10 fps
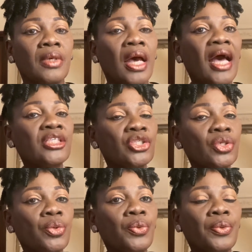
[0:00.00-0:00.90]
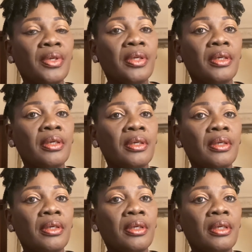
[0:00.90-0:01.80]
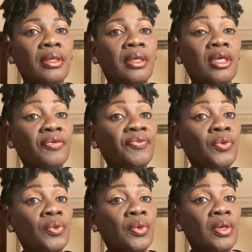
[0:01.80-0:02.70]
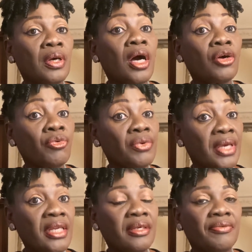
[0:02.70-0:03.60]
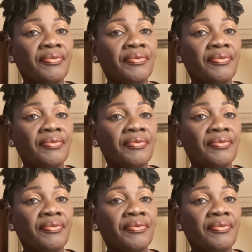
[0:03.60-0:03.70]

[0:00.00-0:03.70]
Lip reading: And so, if you are creative,